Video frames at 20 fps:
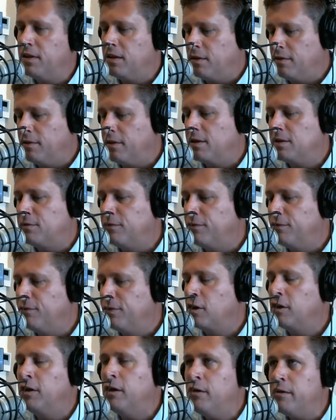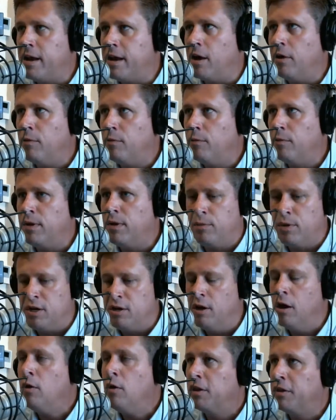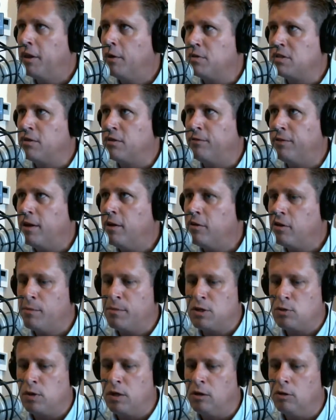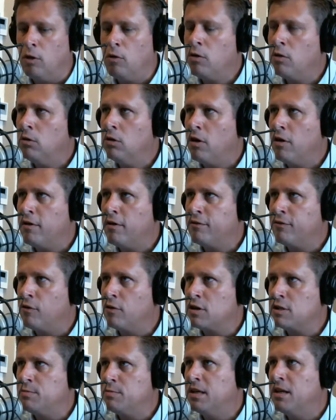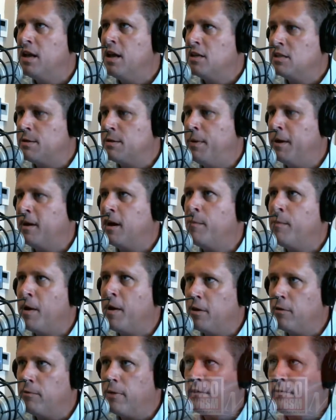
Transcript: it's clear now, we know that there was a failure between local law enforcement to pick up on the red